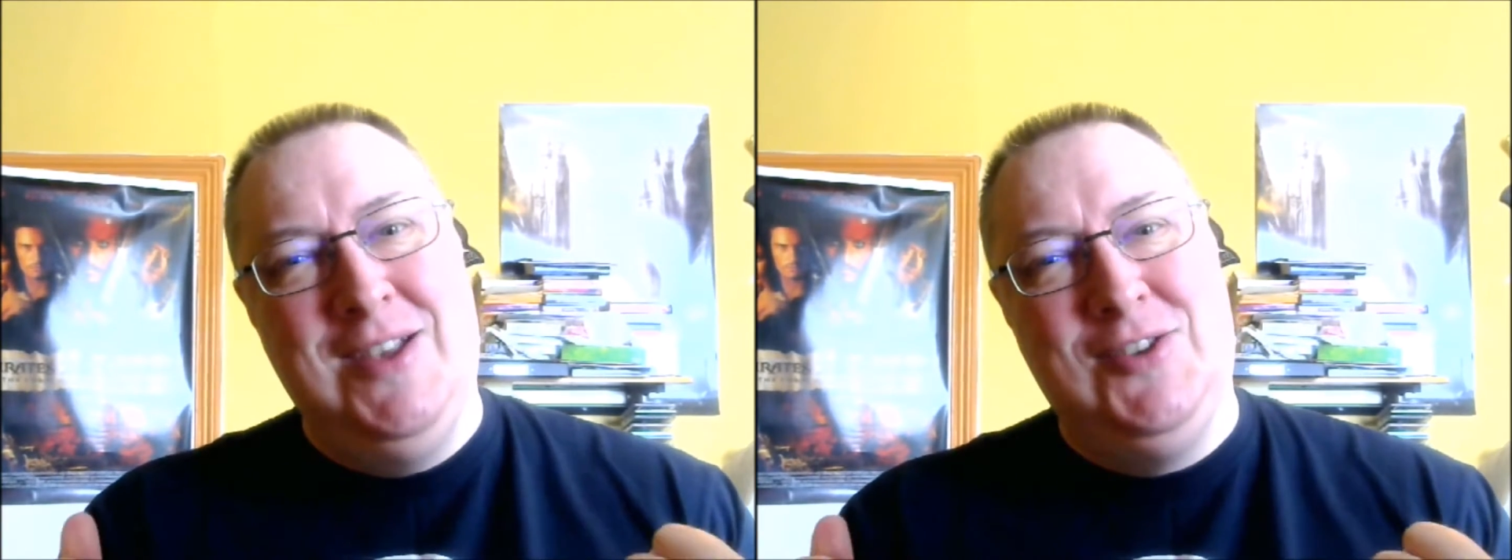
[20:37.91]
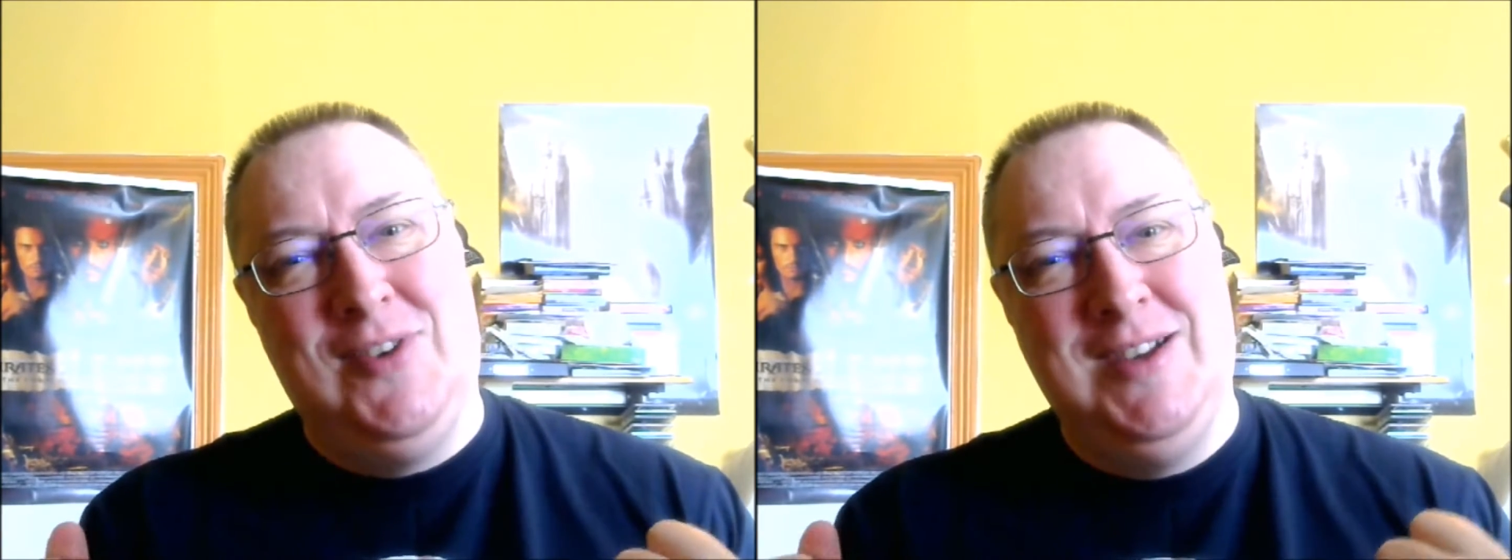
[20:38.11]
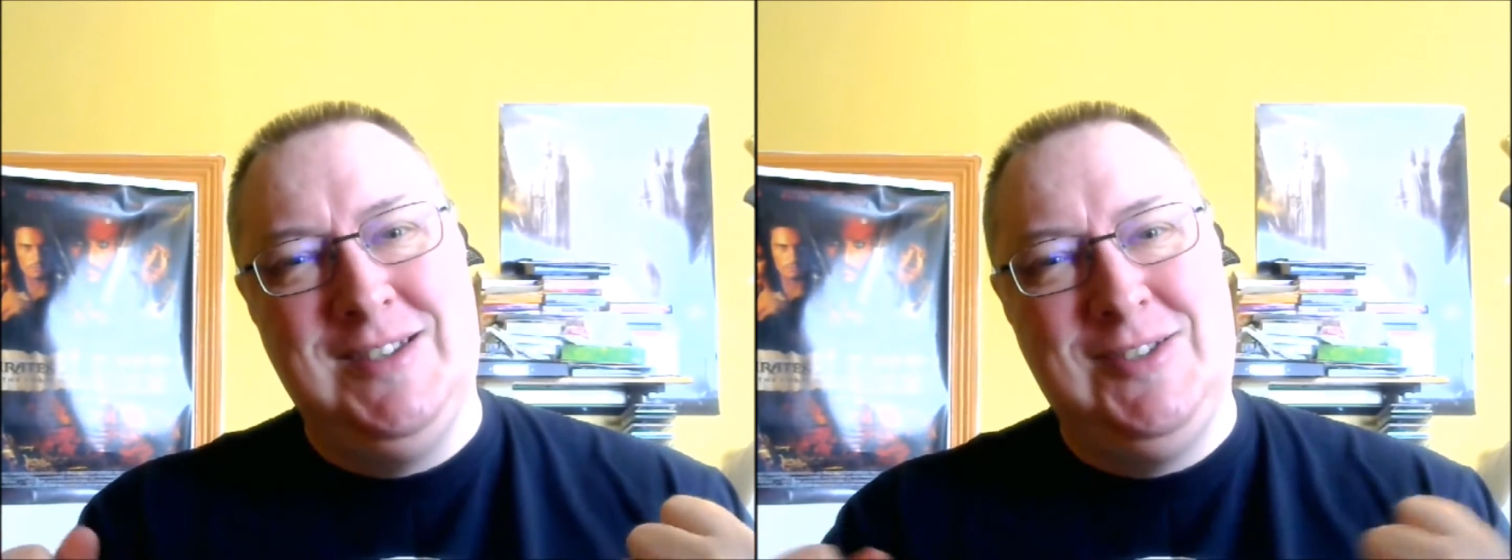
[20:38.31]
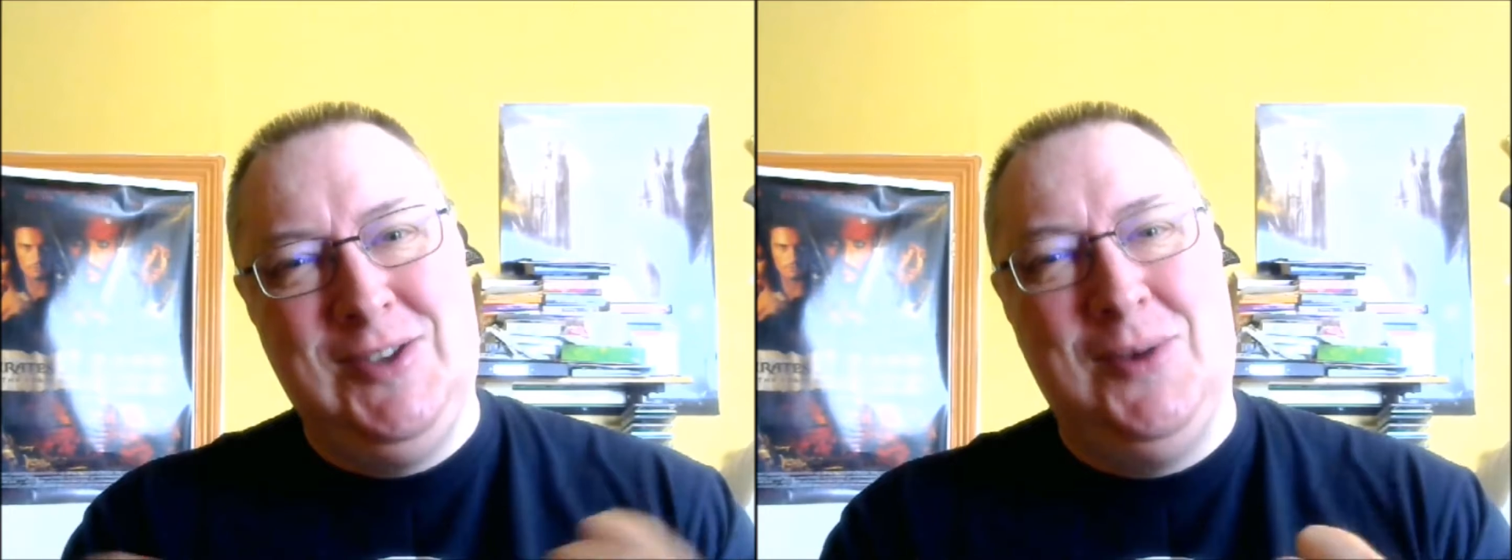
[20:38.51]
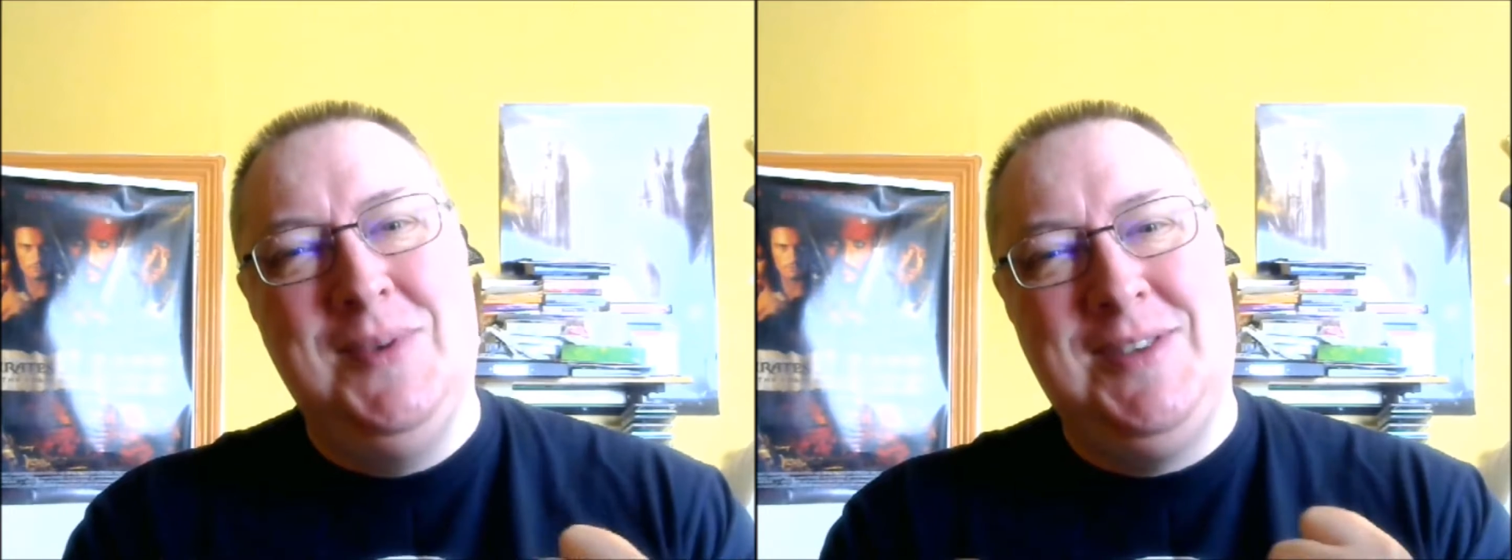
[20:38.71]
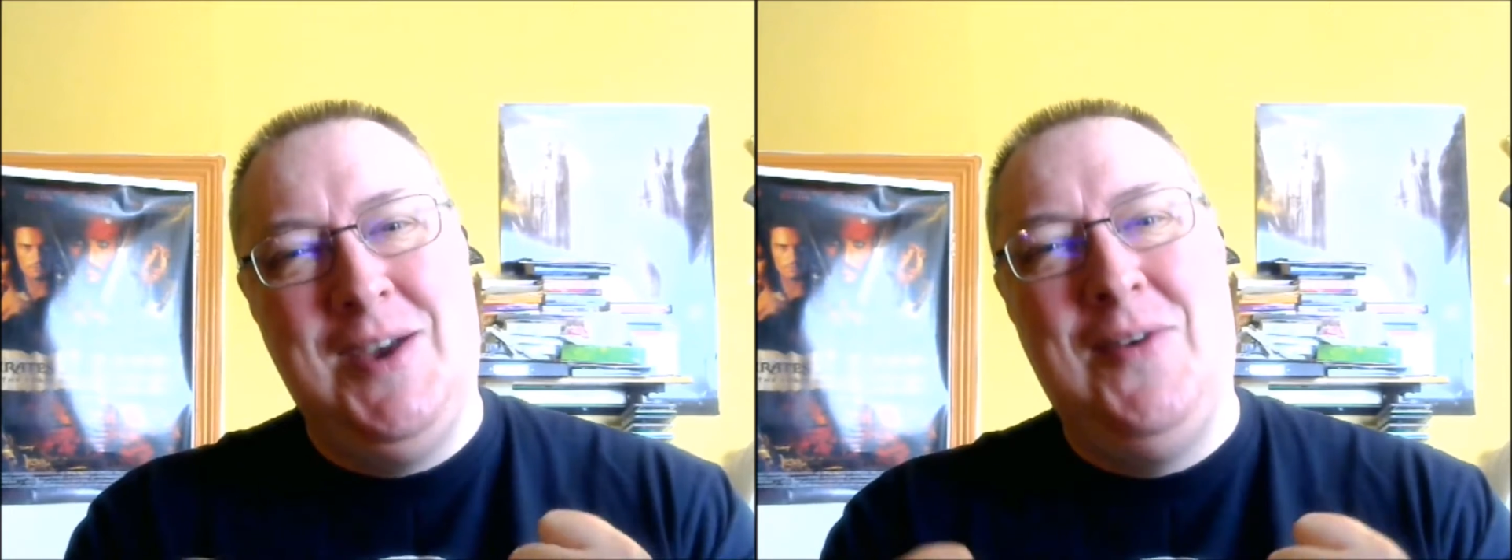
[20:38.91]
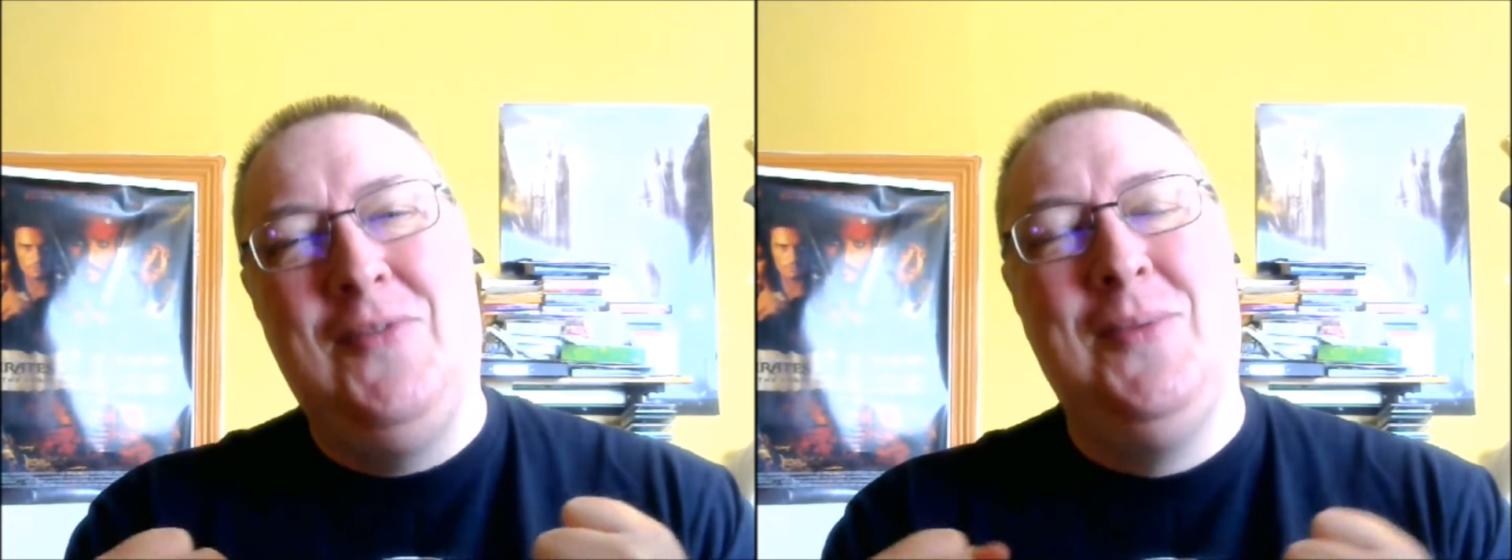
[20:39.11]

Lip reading: you're trying to stop yourself